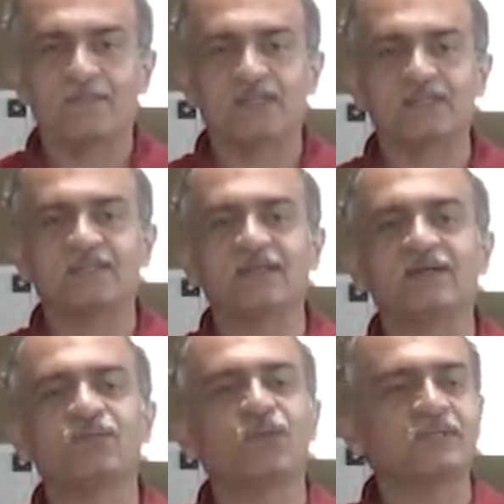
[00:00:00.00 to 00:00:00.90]
And the
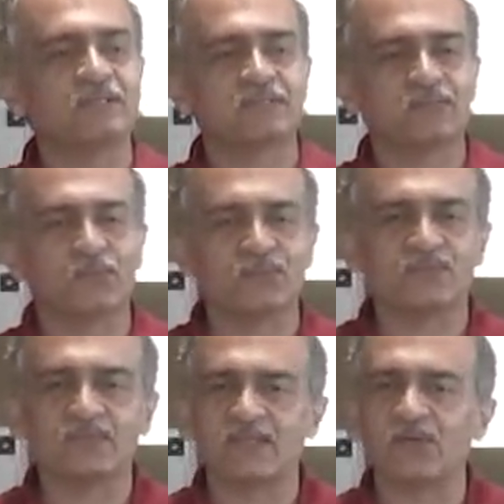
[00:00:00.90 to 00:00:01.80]
third was those
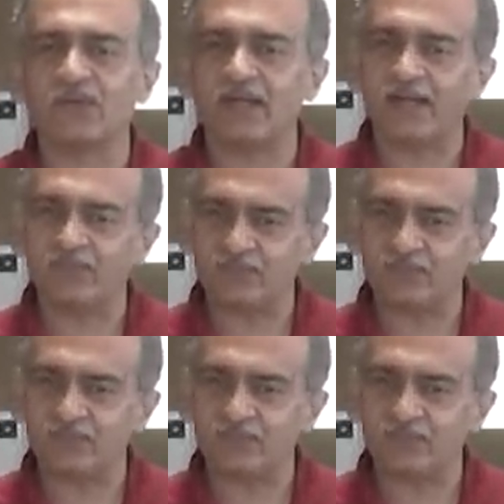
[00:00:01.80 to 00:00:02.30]
which are on land